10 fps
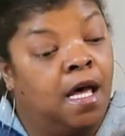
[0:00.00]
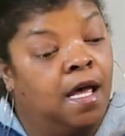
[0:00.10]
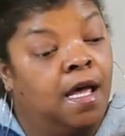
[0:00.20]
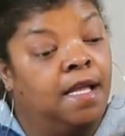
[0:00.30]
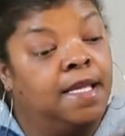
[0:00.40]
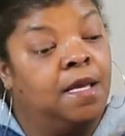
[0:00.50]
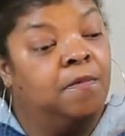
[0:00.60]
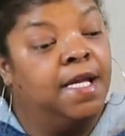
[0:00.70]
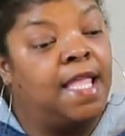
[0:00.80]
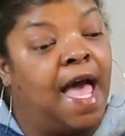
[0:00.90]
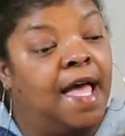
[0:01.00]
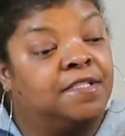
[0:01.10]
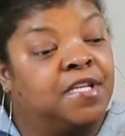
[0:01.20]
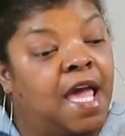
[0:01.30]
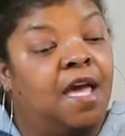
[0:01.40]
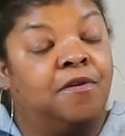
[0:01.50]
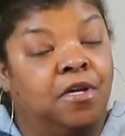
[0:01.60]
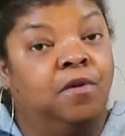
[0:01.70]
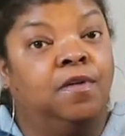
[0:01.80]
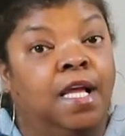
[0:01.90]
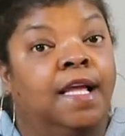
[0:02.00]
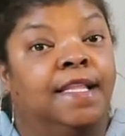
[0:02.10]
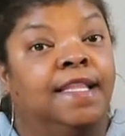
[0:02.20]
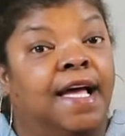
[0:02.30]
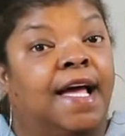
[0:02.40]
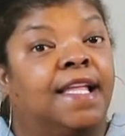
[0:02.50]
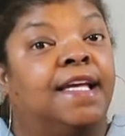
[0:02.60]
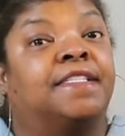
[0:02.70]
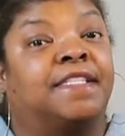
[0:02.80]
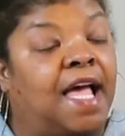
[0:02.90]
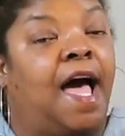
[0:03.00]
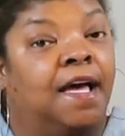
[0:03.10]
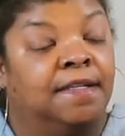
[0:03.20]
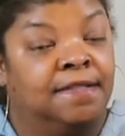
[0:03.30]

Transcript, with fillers: honey, when I tell you Larissa,